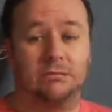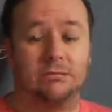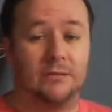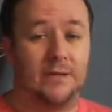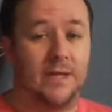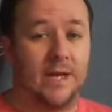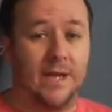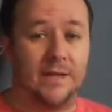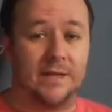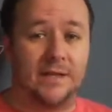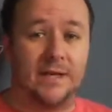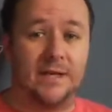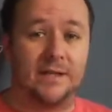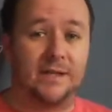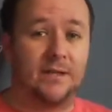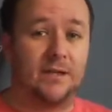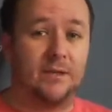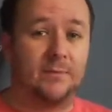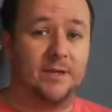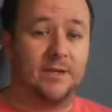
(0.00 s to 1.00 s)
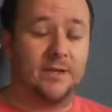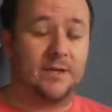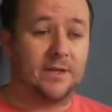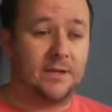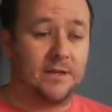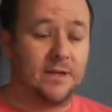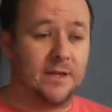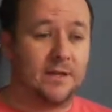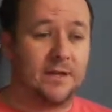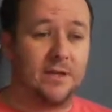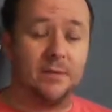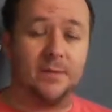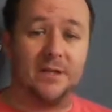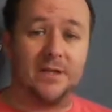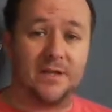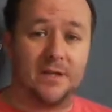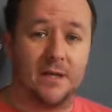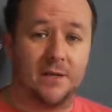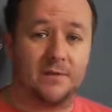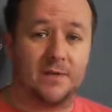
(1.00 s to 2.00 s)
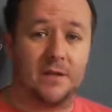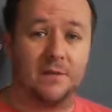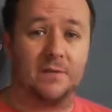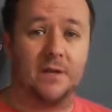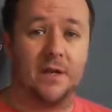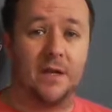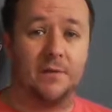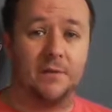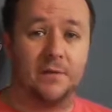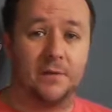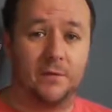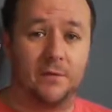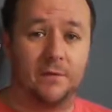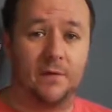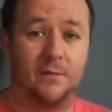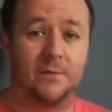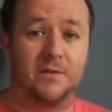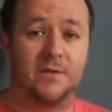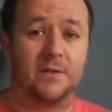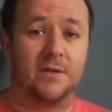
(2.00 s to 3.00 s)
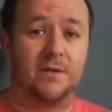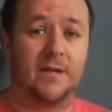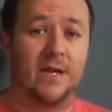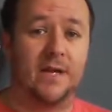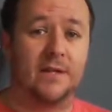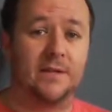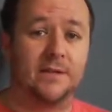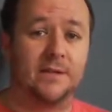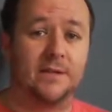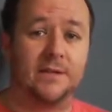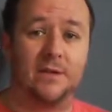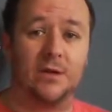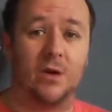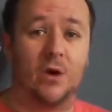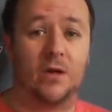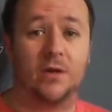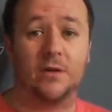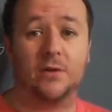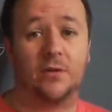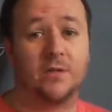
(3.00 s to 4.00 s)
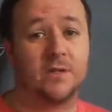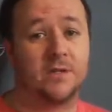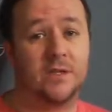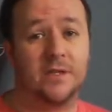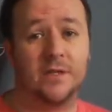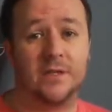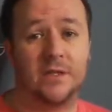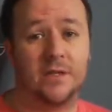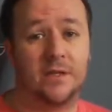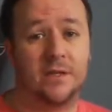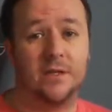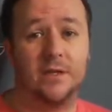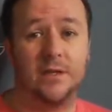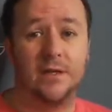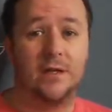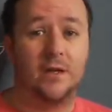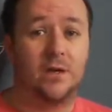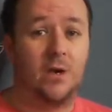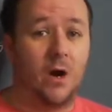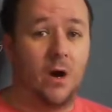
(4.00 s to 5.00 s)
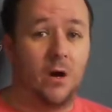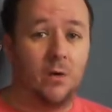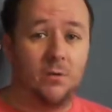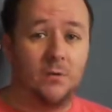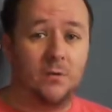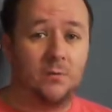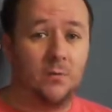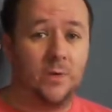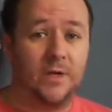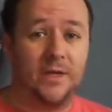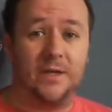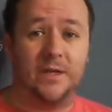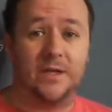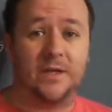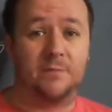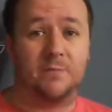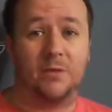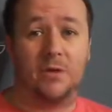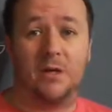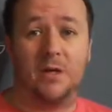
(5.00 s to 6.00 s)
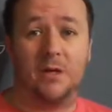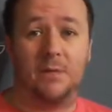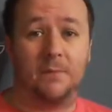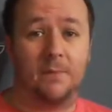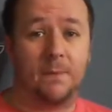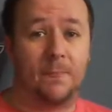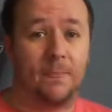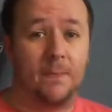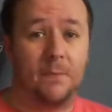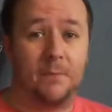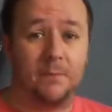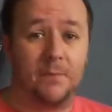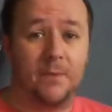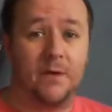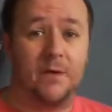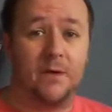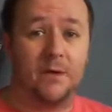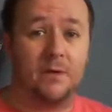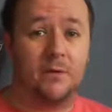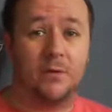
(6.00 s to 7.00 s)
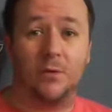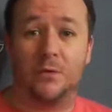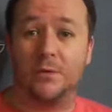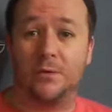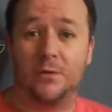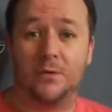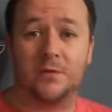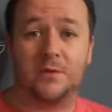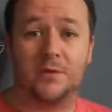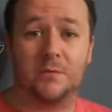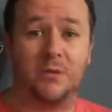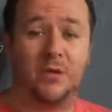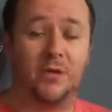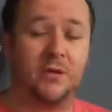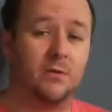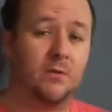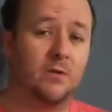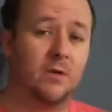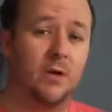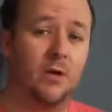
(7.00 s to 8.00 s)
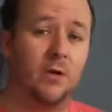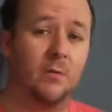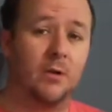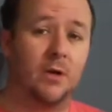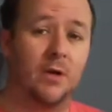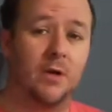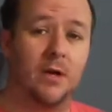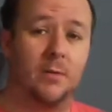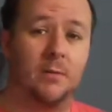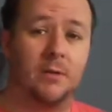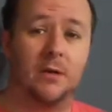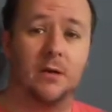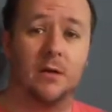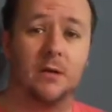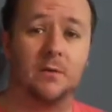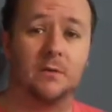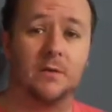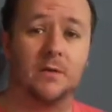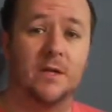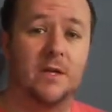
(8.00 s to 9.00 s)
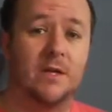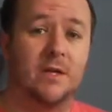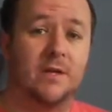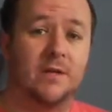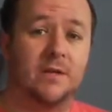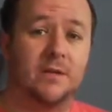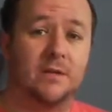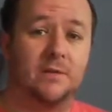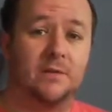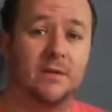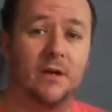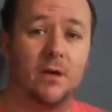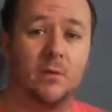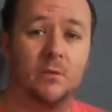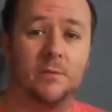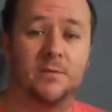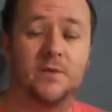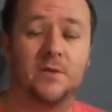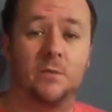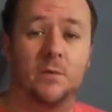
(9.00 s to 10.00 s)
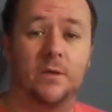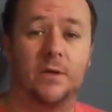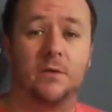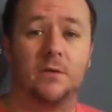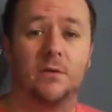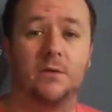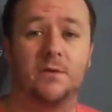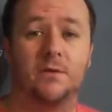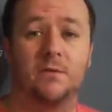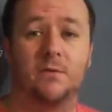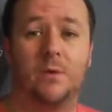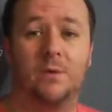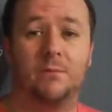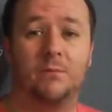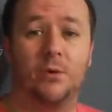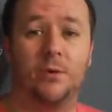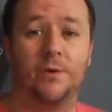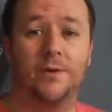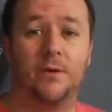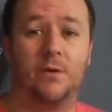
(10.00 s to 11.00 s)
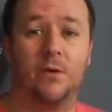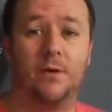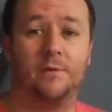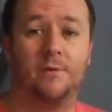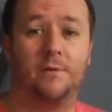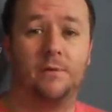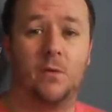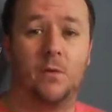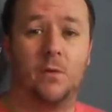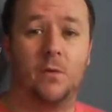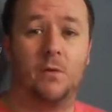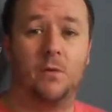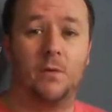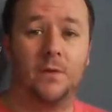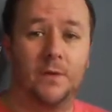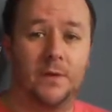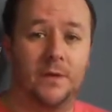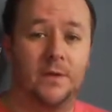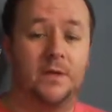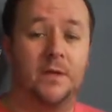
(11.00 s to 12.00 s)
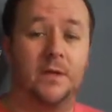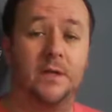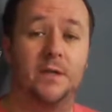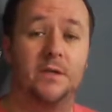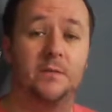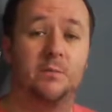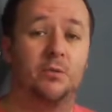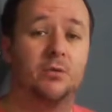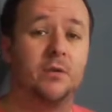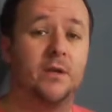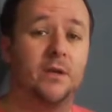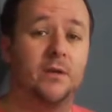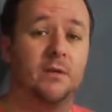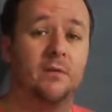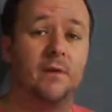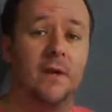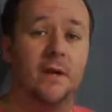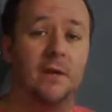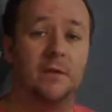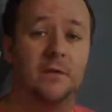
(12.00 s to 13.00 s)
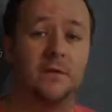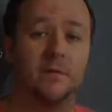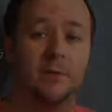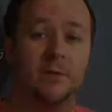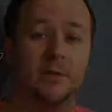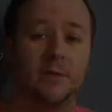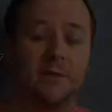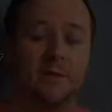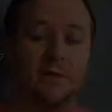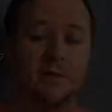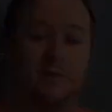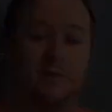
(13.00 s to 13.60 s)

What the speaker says: It's gonna be a tough, tough game for Northampton. And I can honestly see Oldham winning this by, you know, not just by the odd goal, by a couple of goals. So I think Oldham to win at odds of 1.94 is pretty good value, to be honest.